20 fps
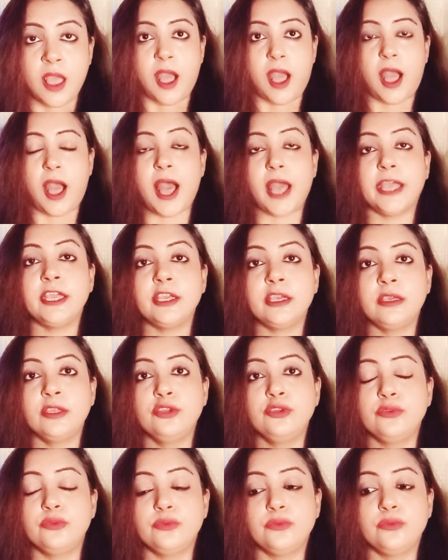I
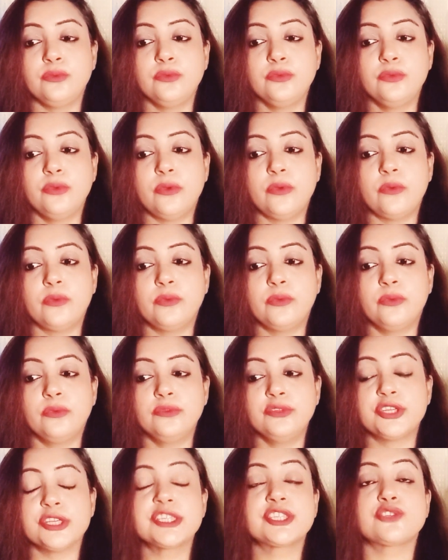
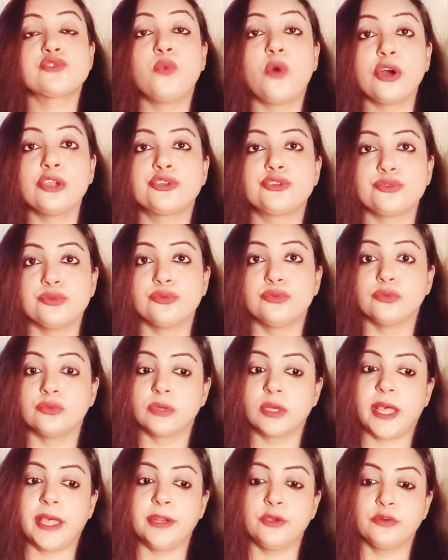just want to
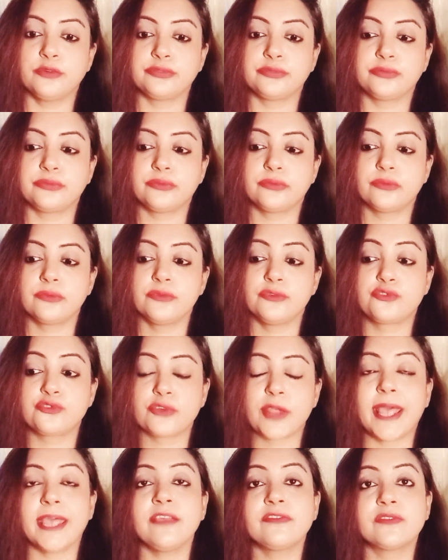kind of
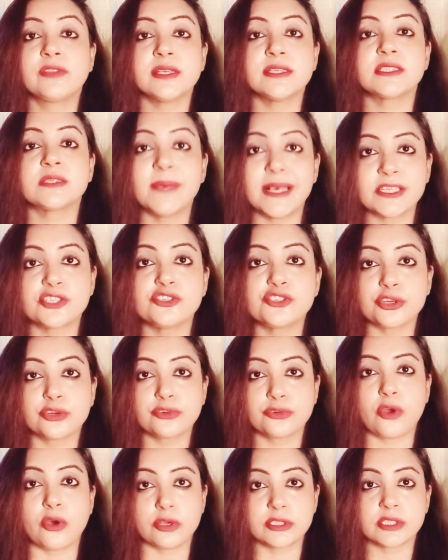drive this message
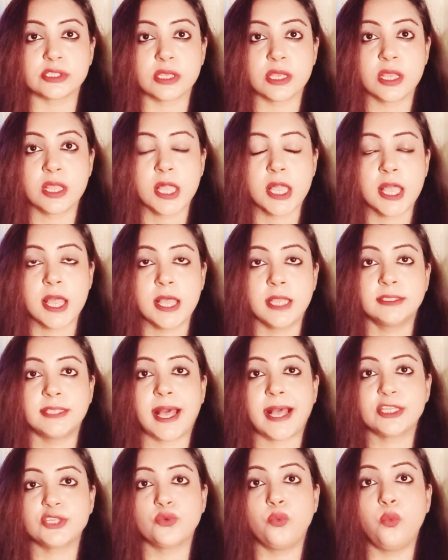across
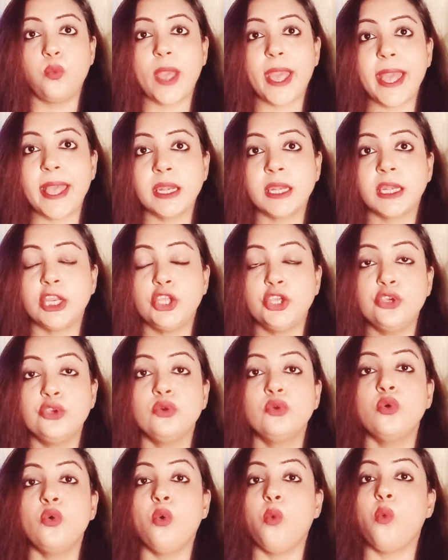that when you
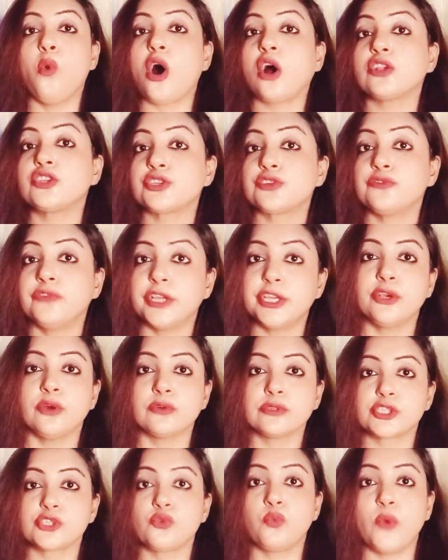watch
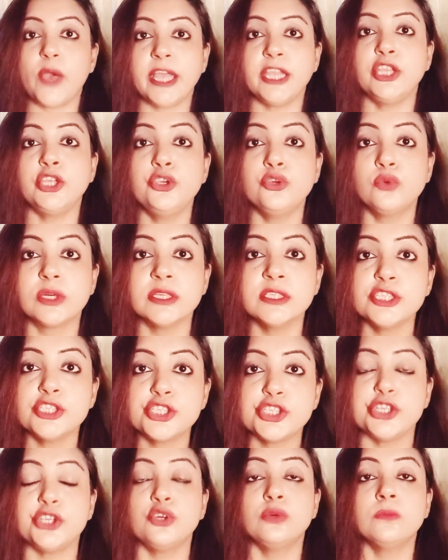videos, when you
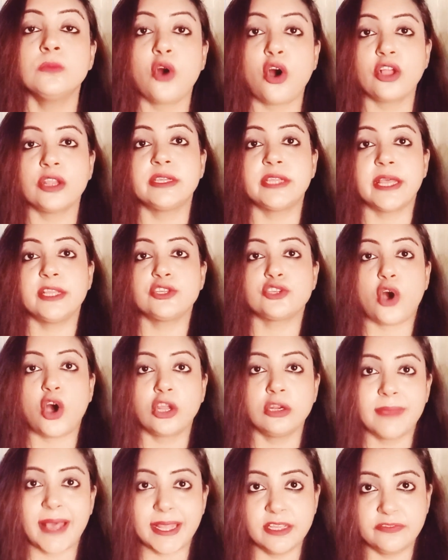consume content
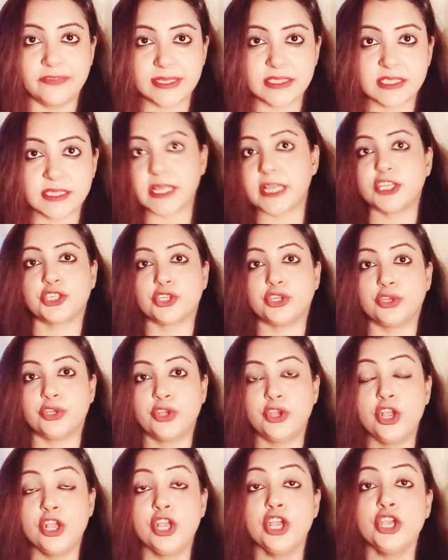on manifestation,
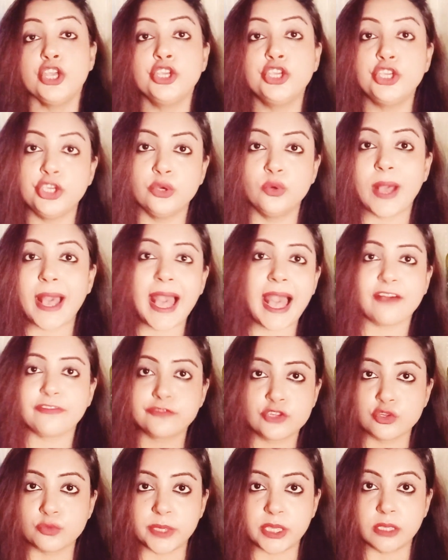you have
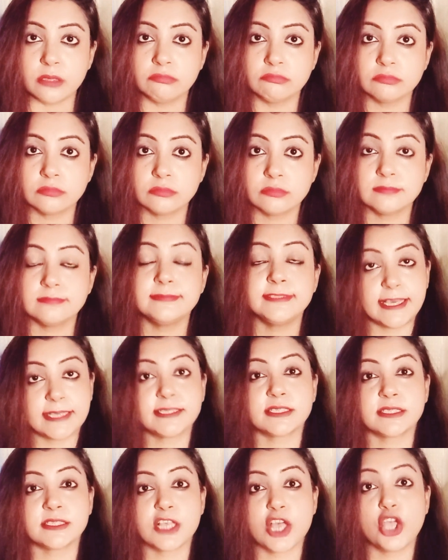to be,
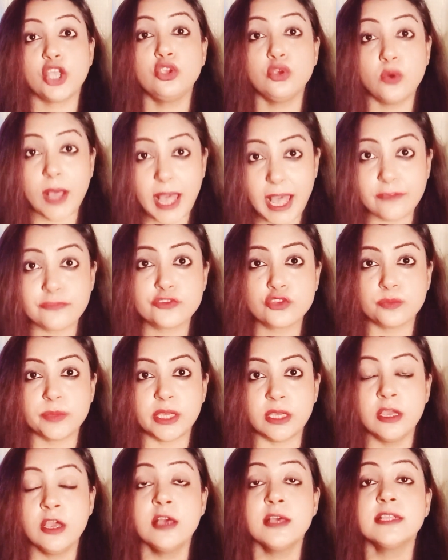yes, you have to
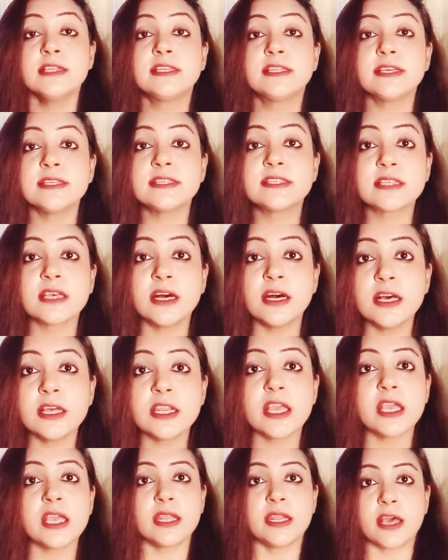be
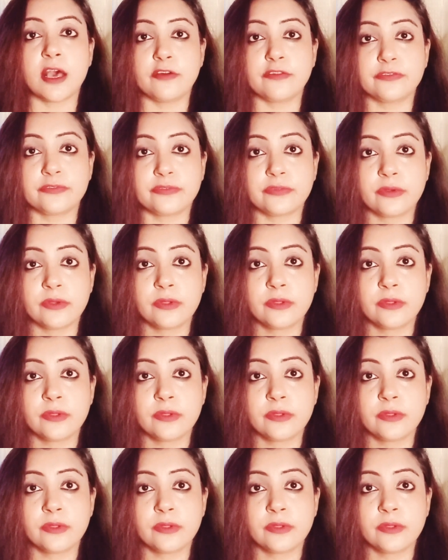discerning enough